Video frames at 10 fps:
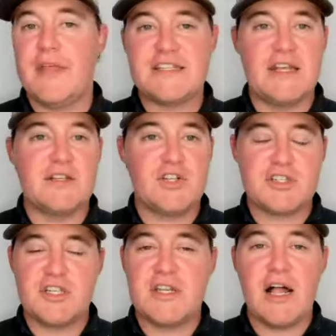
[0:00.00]
That's it.
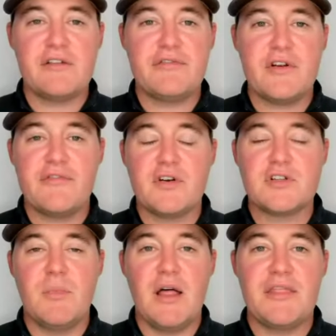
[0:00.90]
Just a dollar for your
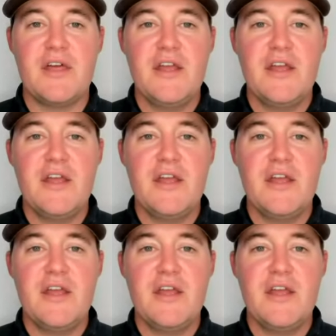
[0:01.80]
first month